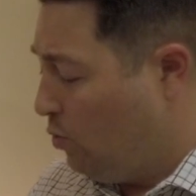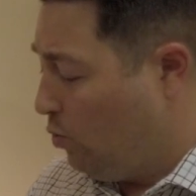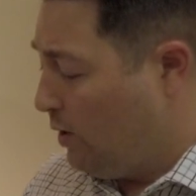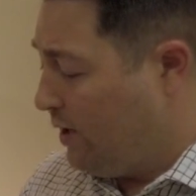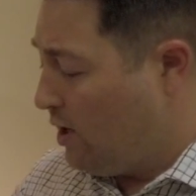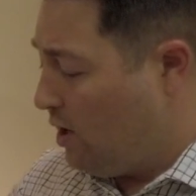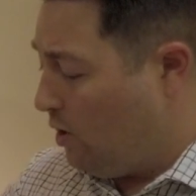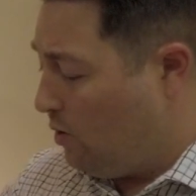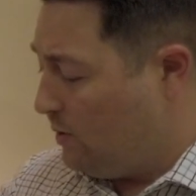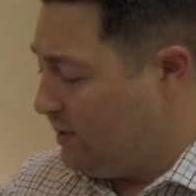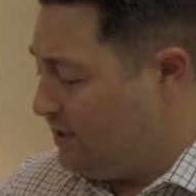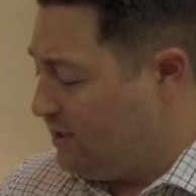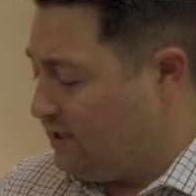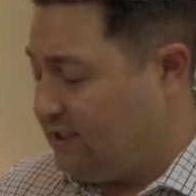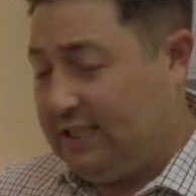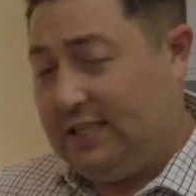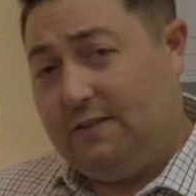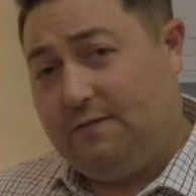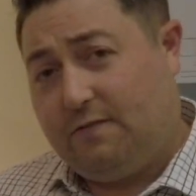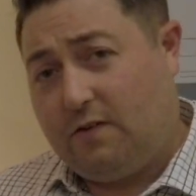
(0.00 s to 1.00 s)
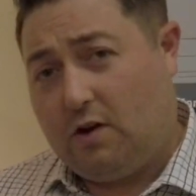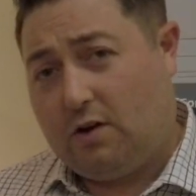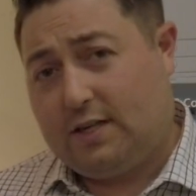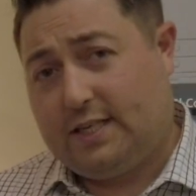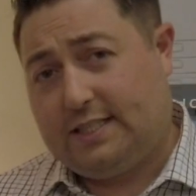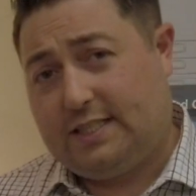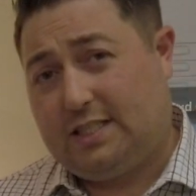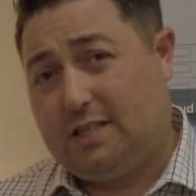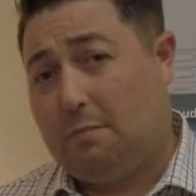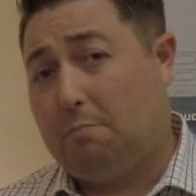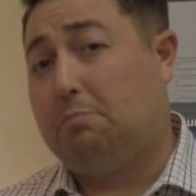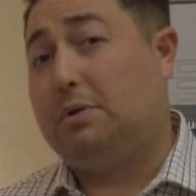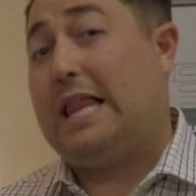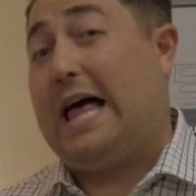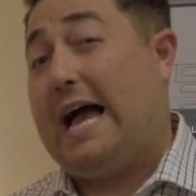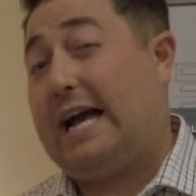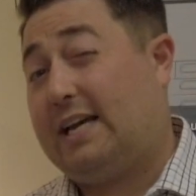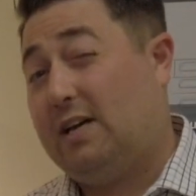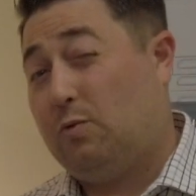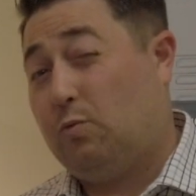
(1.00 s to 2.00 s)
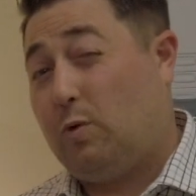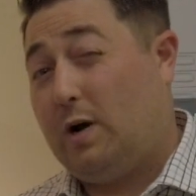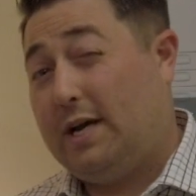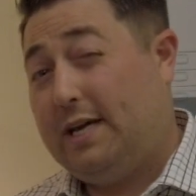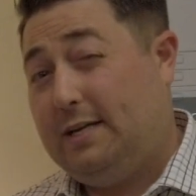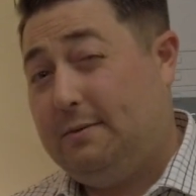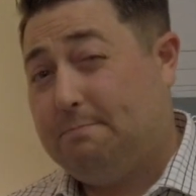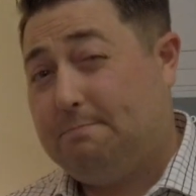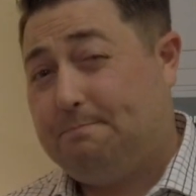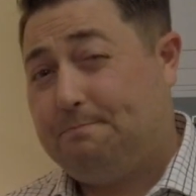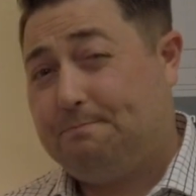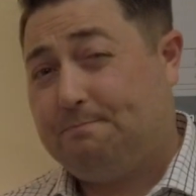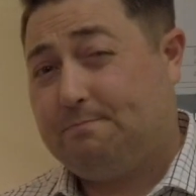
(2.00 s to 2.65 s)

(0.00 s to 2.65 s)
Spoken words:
We always default it to black and white.